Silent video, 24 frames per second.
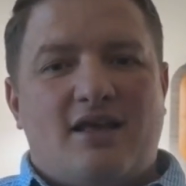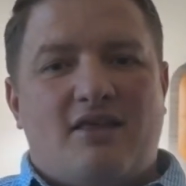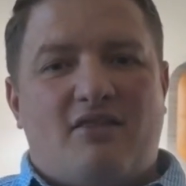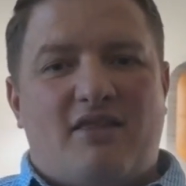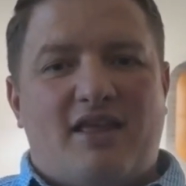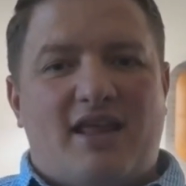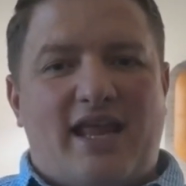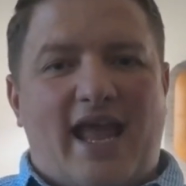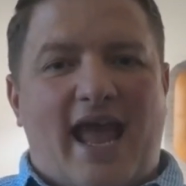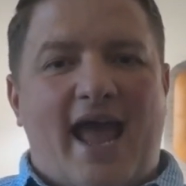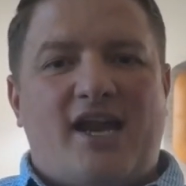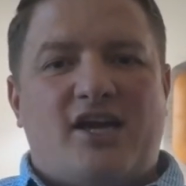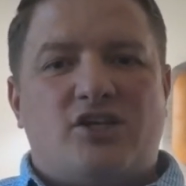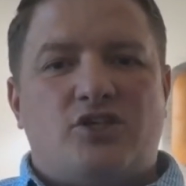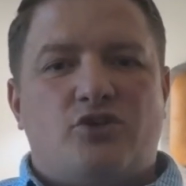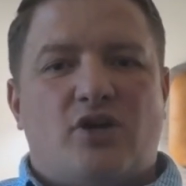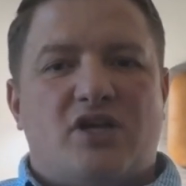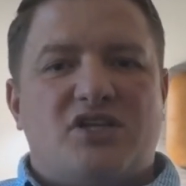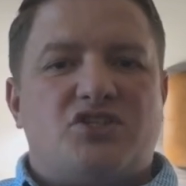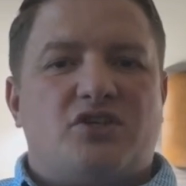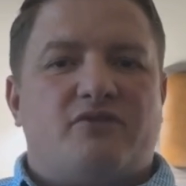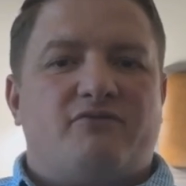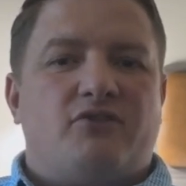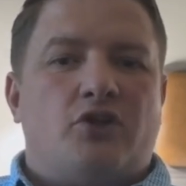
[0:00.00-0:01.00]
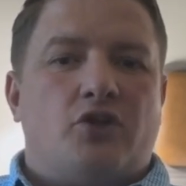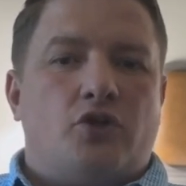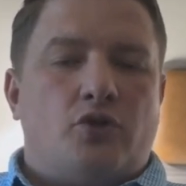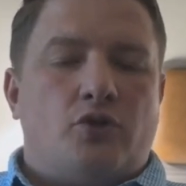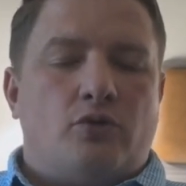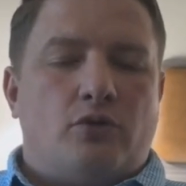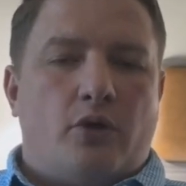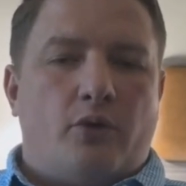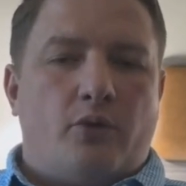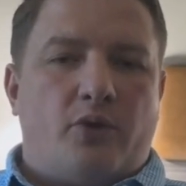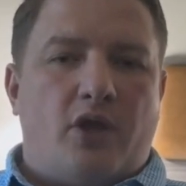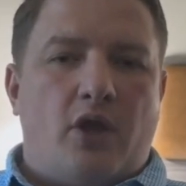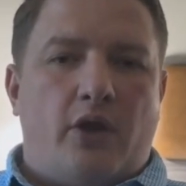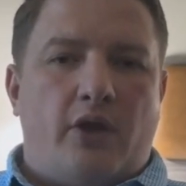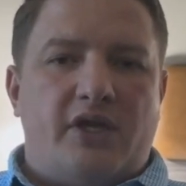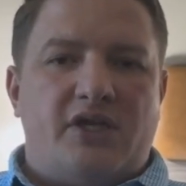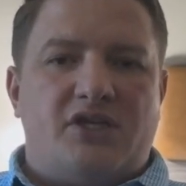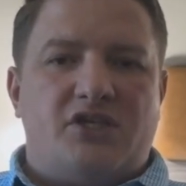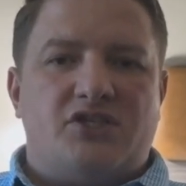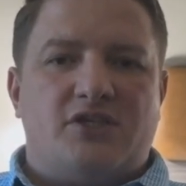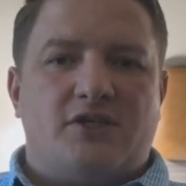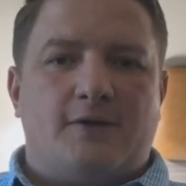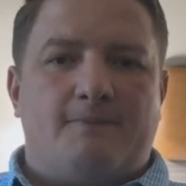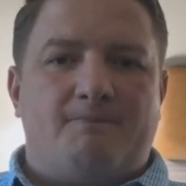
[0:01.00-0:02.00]
The address of the new
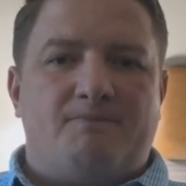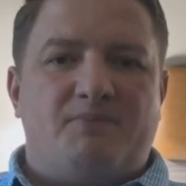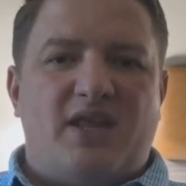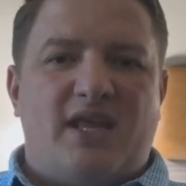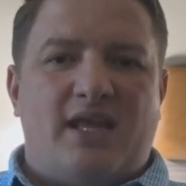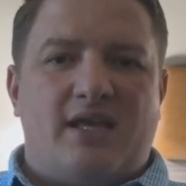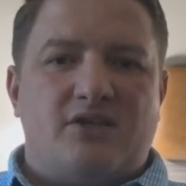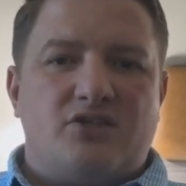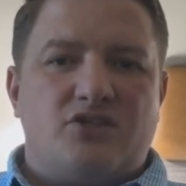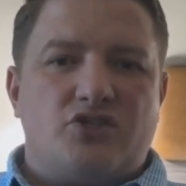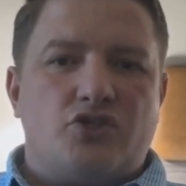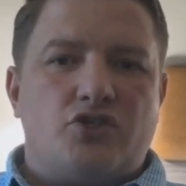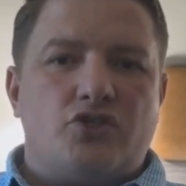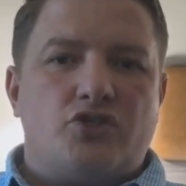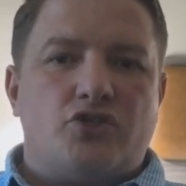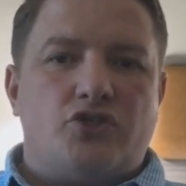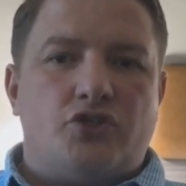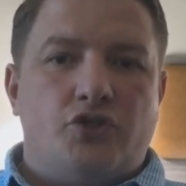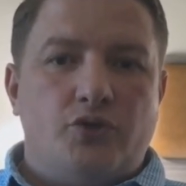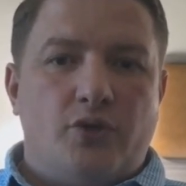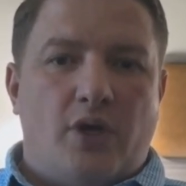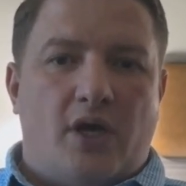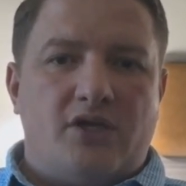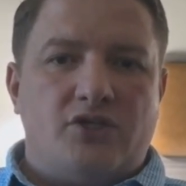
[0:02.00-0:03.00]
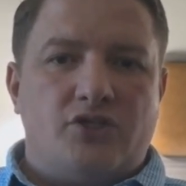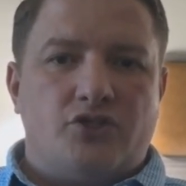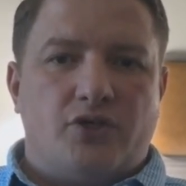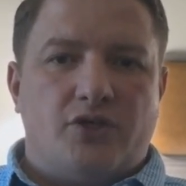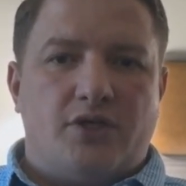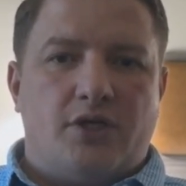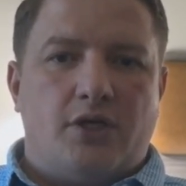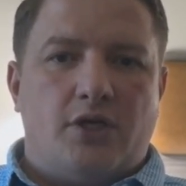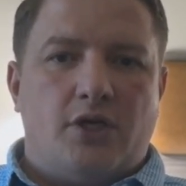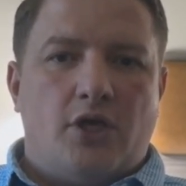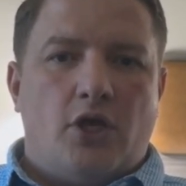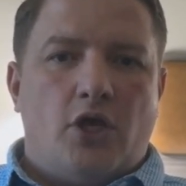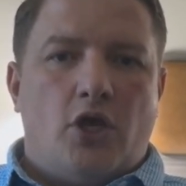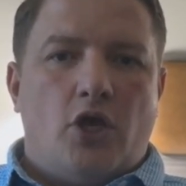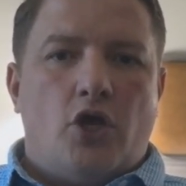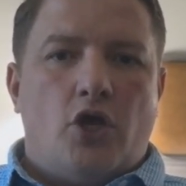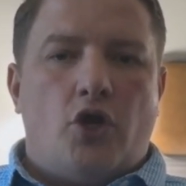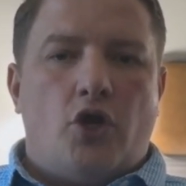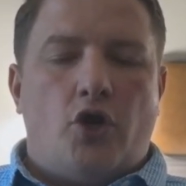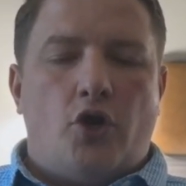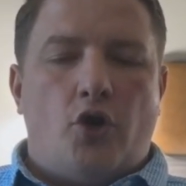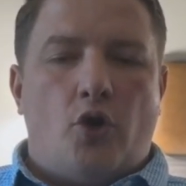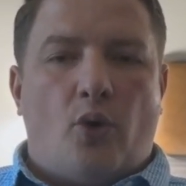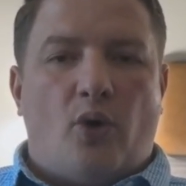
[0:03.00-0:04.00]
location is two hundred
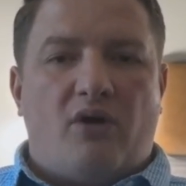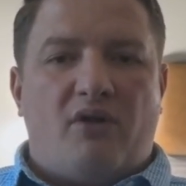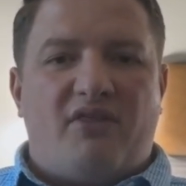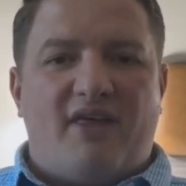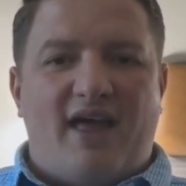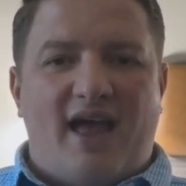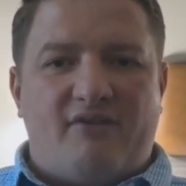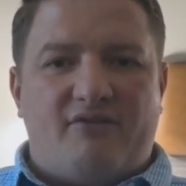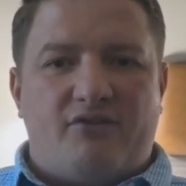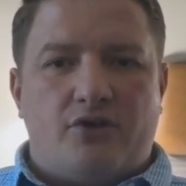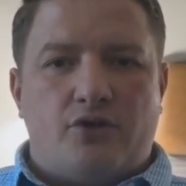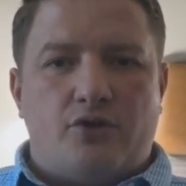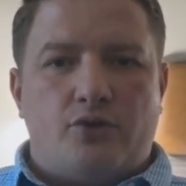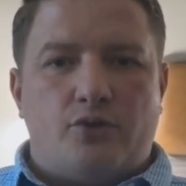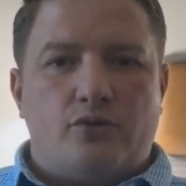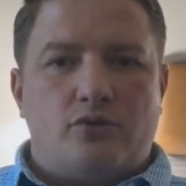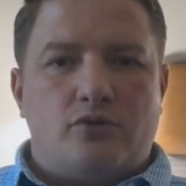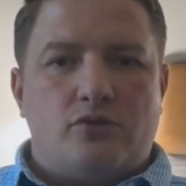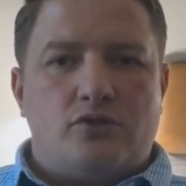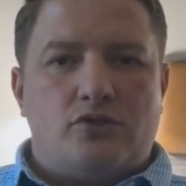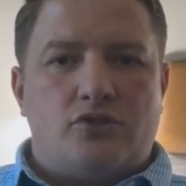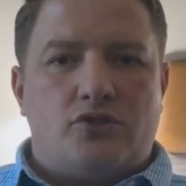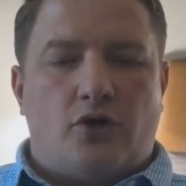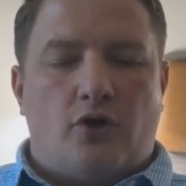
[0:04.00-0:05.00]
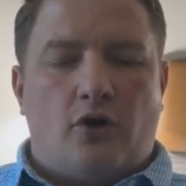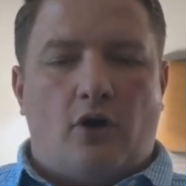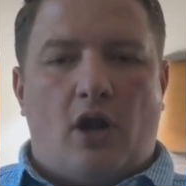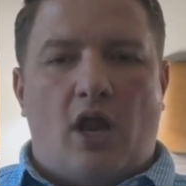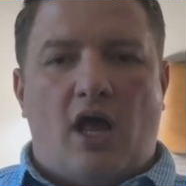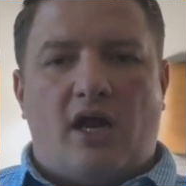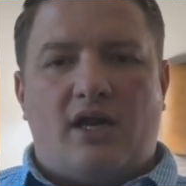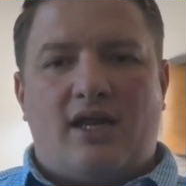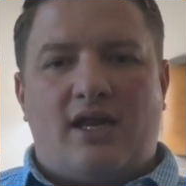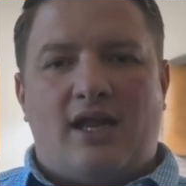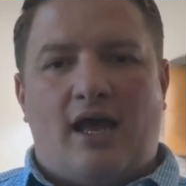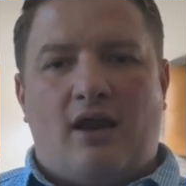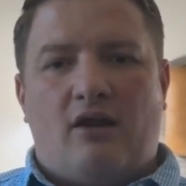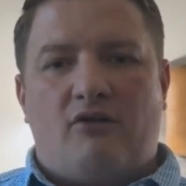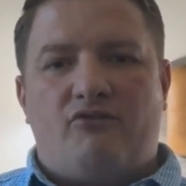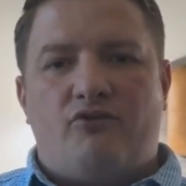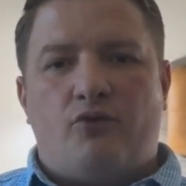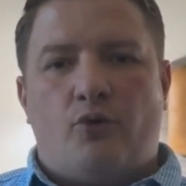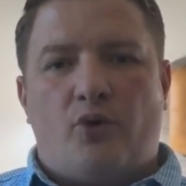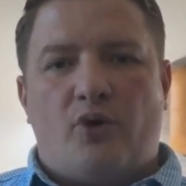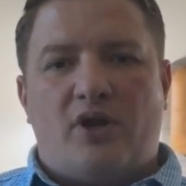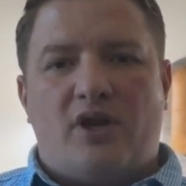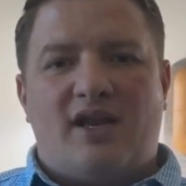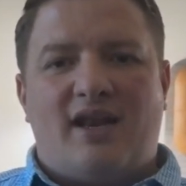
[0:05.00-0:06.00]
North Avenue, Turlock,
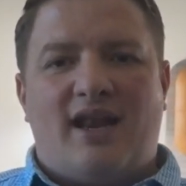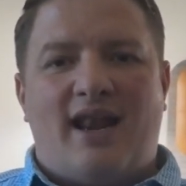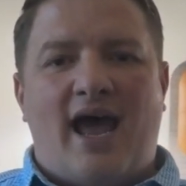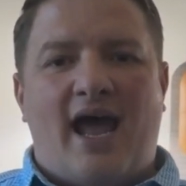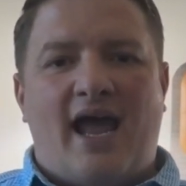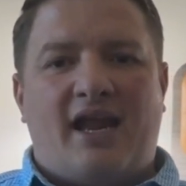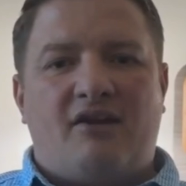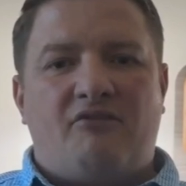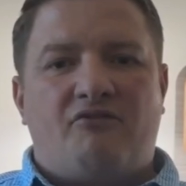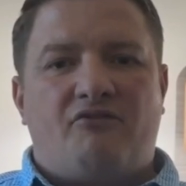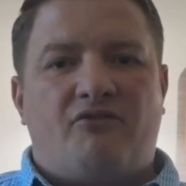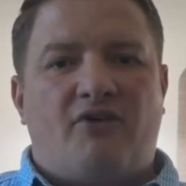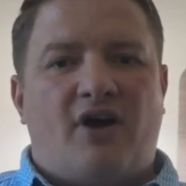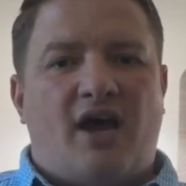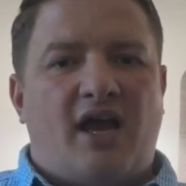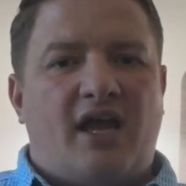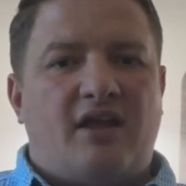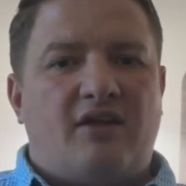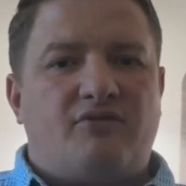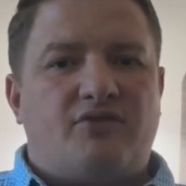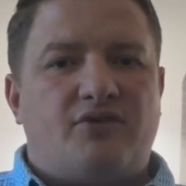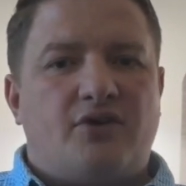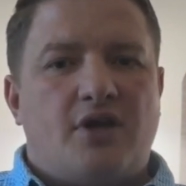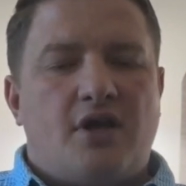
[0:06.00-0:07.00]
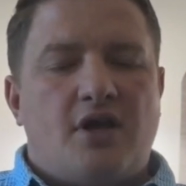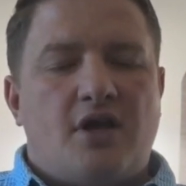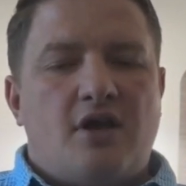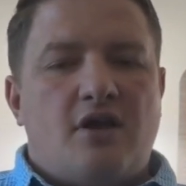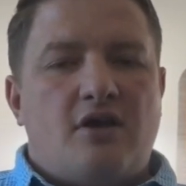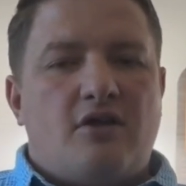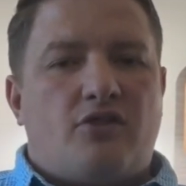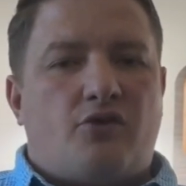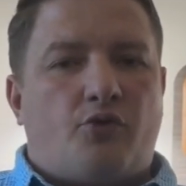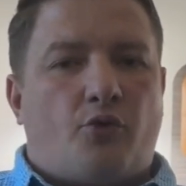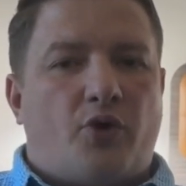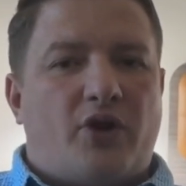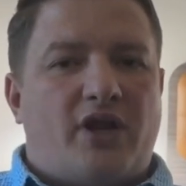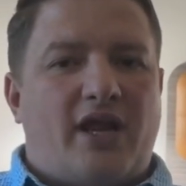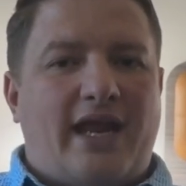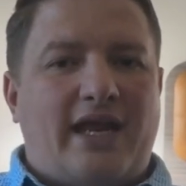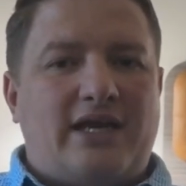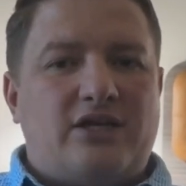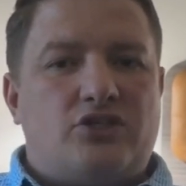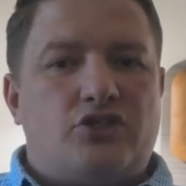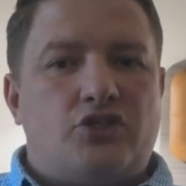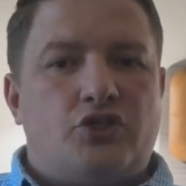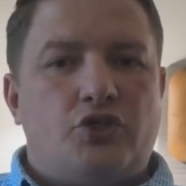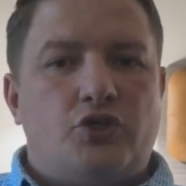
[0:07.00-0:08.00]
California, nine five three
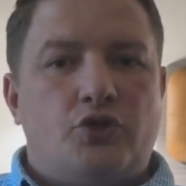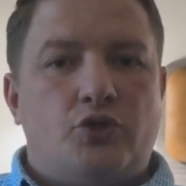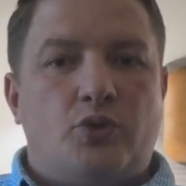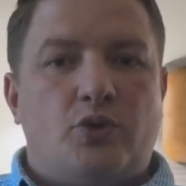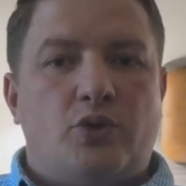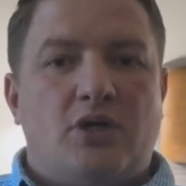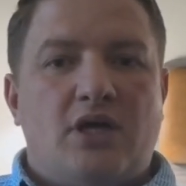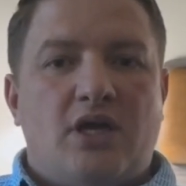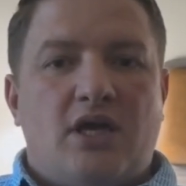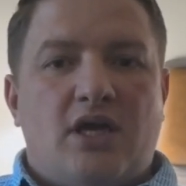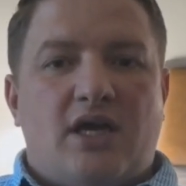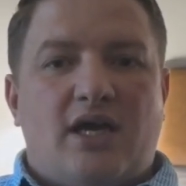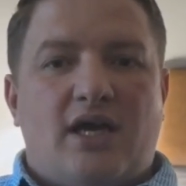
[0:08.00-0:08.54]
eight two.